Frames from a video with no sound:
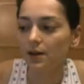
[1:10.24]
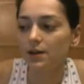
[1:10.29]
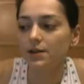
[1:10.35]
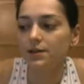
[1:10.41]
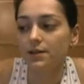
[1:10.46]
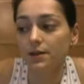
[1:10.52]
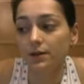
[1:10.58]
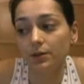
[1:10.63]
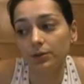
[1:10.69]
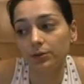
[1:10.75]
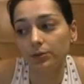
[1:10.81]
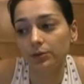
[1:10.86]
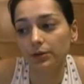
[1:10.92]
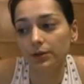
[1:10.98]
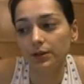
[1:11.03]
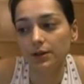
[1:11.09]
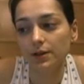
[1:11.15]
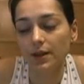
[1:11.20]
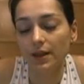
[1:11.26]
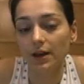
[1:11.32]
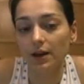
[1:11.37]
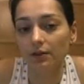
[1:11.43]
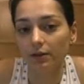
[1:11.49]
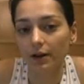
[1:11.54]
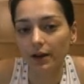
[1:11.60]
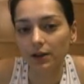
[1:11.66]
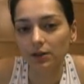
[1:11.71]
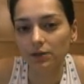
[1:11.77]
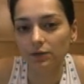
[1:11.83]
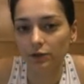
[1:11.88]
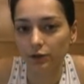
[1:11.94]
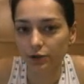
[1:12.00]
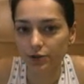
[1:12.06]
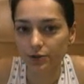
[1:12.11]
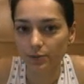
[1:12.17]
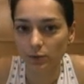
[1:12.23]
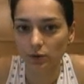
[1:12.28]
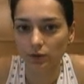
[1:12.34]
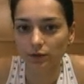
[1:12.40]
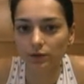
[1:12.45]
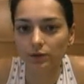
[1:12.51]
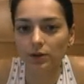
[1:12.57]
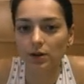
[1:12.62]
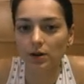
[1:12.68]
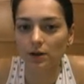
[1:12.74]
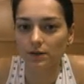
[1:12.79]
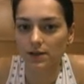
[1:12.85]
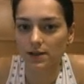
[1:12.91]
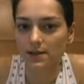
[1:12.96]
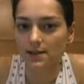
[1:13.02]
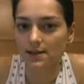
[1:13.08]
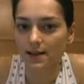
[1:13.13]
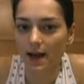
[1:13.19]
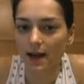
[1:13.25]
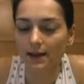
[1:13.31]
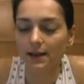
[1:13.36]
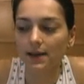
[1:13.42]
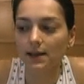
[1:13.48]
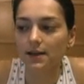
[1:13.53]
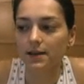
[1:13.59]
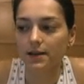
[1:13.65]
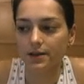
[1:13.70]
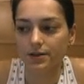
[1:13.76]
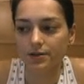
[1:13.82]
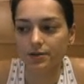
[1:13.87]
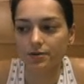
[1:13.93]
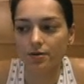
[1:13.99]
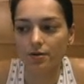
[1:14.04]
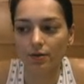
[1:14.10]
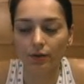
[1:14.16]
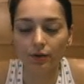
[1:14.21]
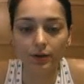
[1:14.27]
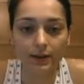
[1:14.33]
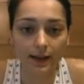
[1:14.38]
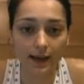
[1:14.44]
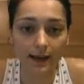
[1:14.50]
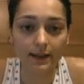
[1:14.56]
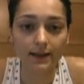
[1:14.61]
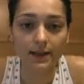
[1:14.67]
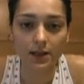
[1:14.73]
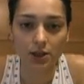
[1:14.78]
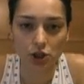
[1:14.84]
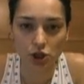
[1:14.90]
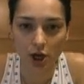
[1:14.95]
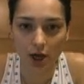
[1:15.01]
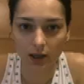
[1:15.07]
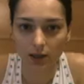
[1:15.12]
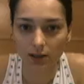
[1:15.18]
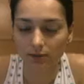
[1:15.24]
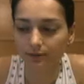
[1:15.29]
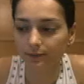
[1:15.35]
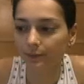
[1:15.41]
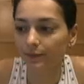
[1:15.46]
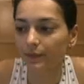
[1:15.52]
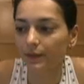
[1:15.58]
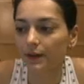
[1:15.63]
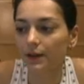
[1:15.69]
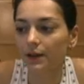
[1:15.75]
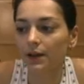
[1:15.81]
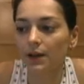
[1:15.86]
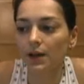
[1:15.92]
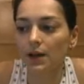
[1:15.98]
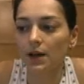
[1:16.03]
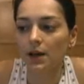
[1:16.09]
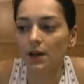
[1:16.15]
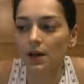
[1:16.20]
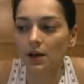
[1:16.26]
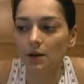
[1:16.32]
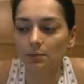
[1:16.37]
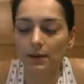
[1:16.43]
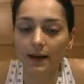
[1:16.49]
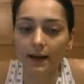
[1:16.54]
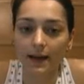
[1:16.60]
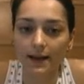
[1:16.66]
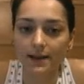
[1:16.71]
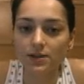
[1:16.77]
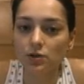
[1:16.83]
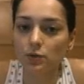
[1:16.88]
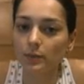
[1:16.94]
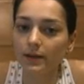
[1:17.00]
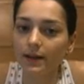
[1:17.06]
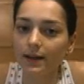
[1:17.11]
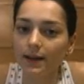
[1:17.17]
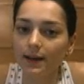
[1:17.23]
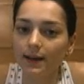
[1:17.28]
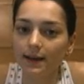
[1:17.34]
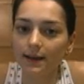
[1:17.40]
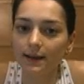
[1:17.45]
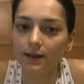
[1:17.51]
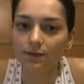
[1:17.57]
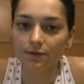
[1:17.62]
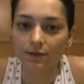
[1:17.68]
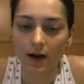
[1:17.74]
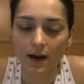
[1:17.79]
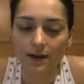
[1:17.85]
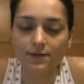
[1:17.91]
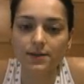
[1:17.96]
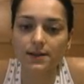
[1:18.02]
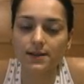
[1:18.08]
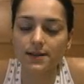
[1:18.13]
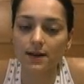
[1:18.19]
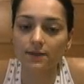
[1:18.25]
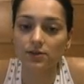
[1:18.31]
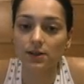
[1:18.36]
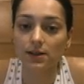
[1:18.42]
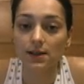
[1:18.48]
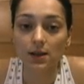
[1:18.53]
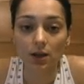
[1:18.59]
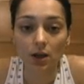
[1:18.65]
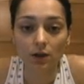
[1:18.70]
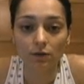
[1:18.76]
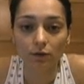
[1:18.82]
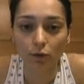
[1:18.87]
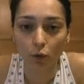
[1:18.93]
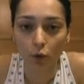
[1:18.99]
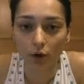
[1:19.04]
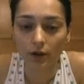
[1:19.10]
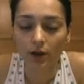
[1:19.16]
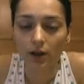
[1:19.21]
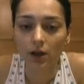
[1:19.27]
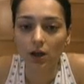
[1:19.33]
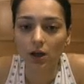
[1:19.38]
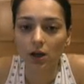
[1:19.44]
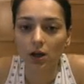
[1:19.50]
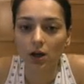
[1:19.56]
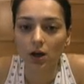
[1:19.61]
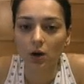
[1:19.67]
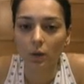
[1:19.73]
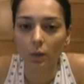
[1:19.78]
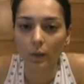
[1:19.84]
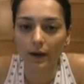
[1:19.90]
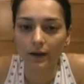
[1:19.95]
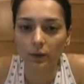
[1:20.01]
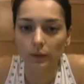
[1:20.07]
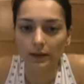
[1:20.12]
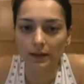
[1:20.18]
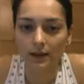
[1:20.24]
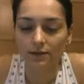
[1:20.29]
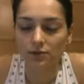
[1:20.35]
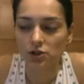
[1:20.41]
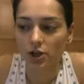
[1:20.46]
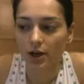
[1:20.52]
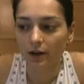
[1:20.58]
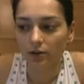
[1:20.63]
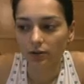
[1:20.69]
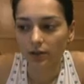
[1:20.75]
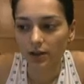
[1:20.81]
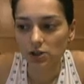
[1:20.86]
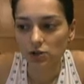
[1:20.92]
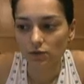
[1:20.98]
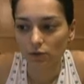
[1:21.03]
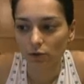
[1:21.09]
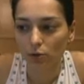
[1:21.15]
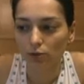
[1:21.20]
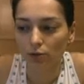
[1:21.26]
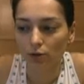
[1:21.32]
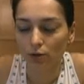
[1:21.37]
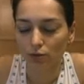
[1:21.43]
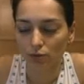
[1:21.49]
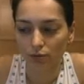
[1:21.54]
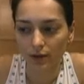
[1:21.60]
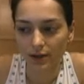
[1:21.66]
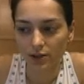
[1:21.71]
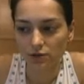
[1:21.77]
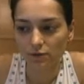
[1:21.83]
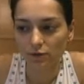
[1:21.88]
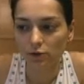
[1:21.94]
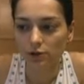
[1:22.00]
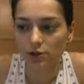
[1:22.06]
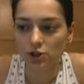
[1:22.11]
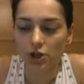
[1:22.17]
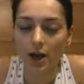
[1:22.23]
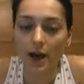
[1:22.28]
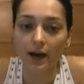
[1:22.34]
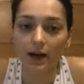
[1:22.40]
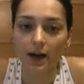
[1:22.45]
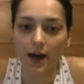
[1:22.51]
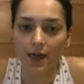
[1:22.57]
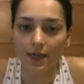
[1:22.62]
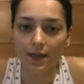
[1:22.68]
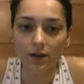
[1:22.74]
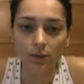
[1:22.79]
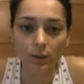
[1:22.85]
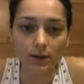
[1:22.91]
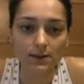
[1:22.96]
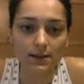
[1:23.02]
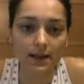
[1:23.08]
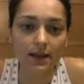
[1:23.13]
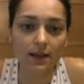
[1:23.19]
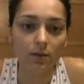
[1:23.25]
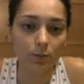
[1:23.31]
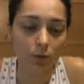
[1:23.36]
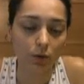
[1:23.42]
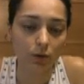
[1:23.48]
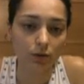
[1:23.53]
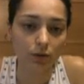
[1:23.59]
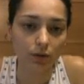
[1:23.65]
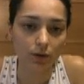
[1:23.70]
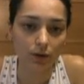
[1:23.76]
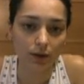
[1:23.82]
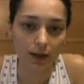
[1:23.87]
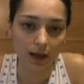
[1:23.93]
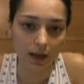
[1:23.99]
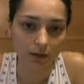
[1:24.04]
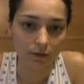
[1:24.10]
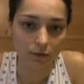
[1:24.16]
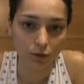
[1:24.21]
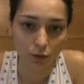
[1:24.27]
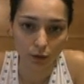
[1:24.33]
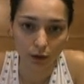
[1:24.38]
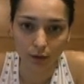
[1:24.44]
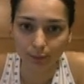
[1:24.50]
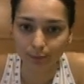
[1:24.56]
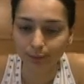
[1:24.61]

So the correct first move of this study is rook d8 check. Black has to play king e5, since after king e4, white will give check on h4, rook h4 check, and then will take the pawn on a4.